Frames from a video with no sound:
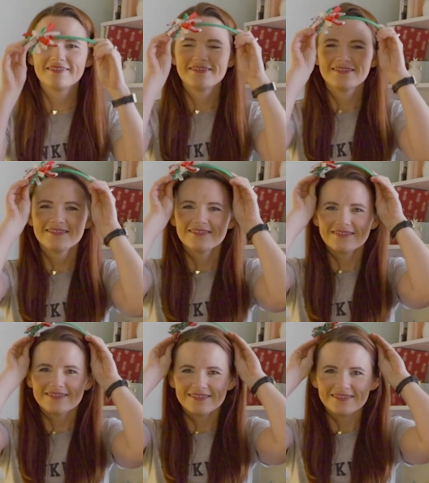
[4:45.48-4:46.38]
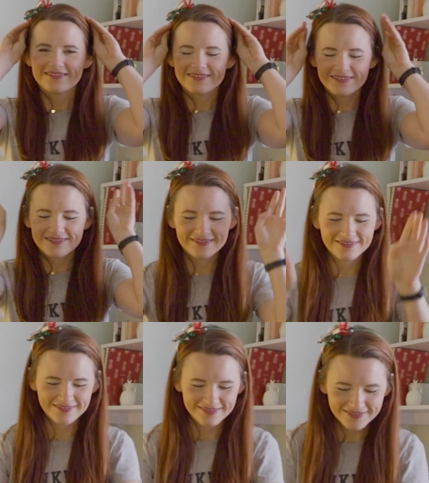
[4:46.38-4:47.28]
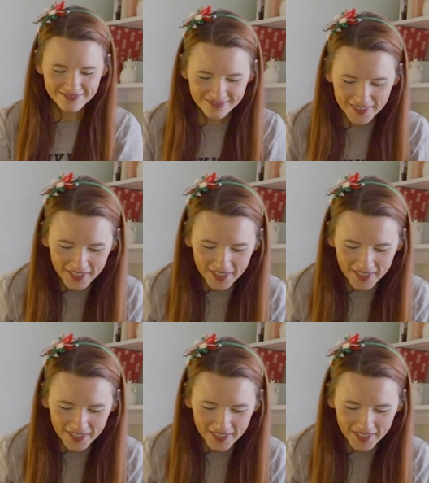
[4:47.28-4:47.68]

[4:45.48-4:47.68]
Nothing is said.